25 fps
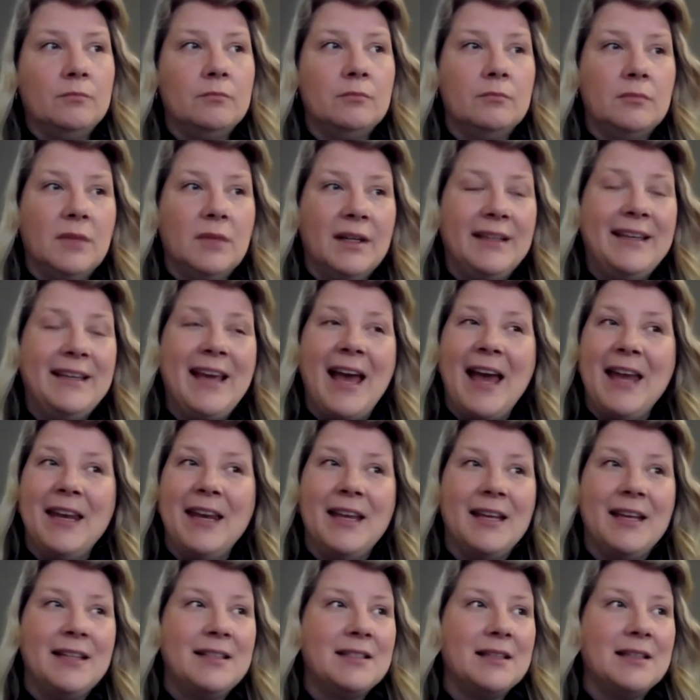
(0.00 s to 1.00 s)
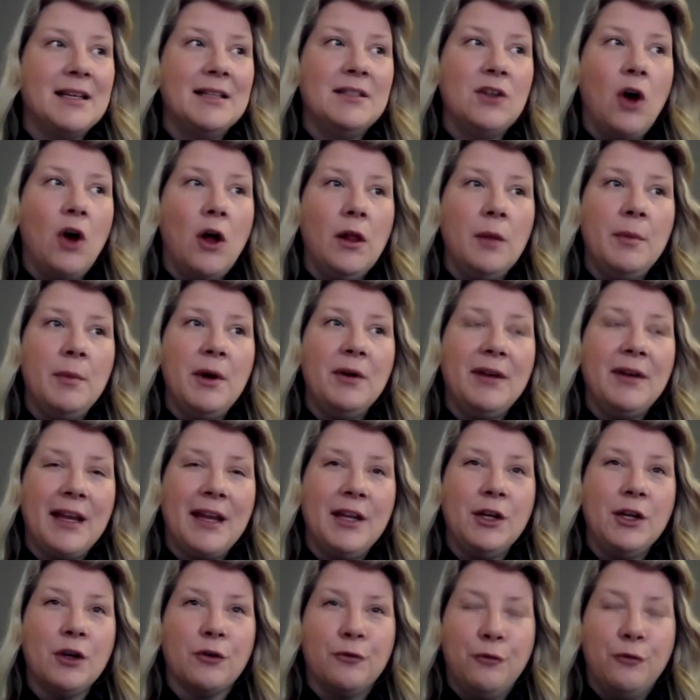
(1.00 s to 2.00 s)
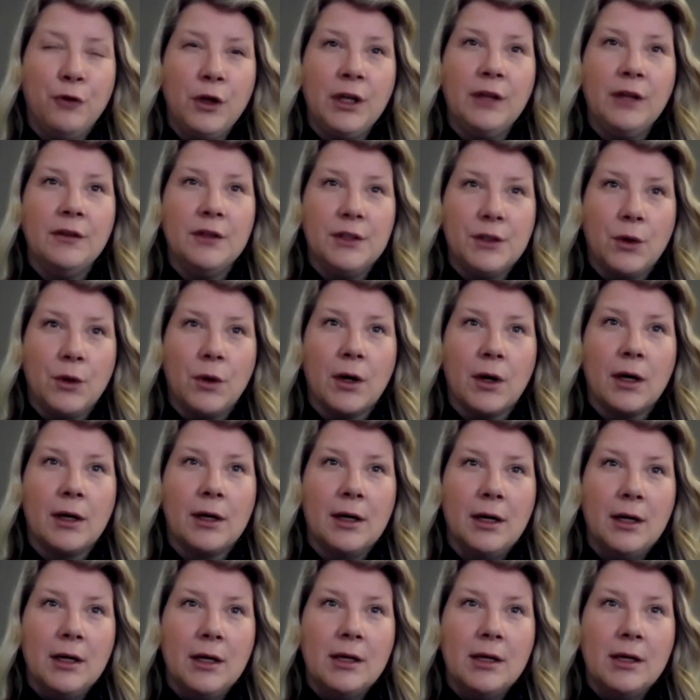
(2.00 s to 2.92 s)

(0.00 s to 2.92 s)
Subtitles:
again, it's all about getting your foot in the door.